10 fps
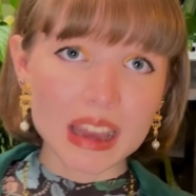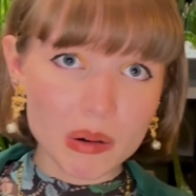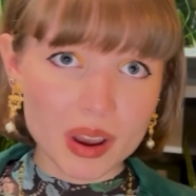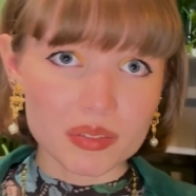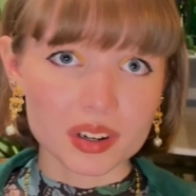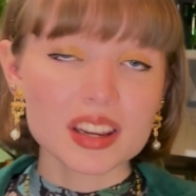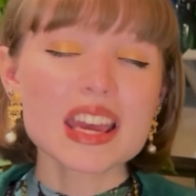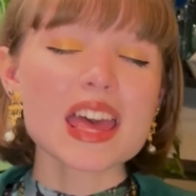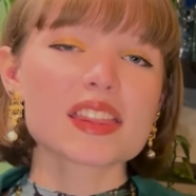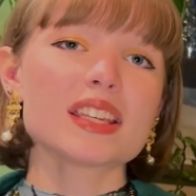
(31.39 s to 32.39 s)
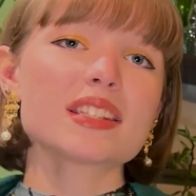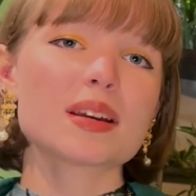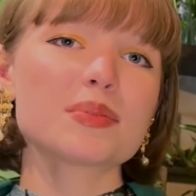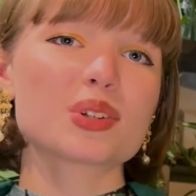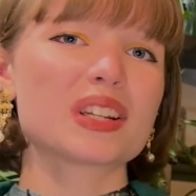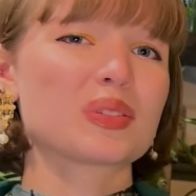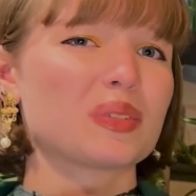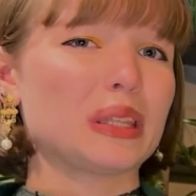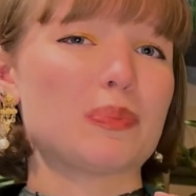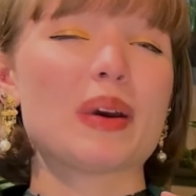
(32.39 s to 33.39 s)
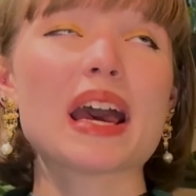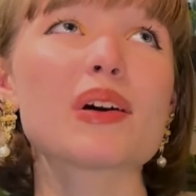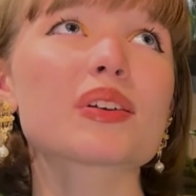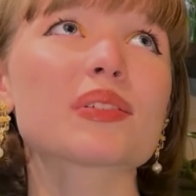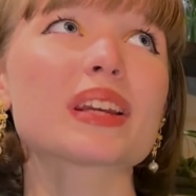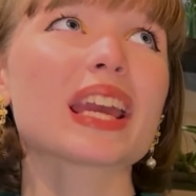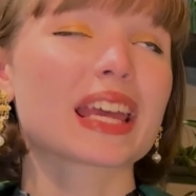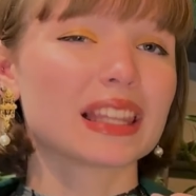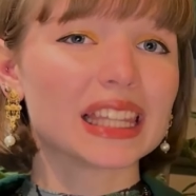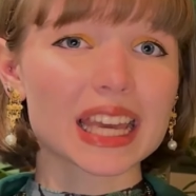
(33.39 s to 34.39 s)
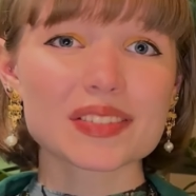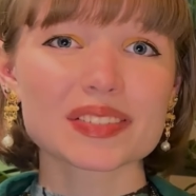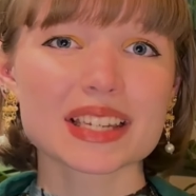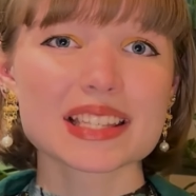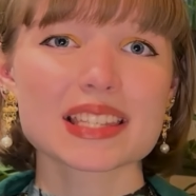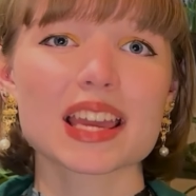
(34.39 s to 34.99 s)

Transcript: However, this substrate is really powdery and lifeless,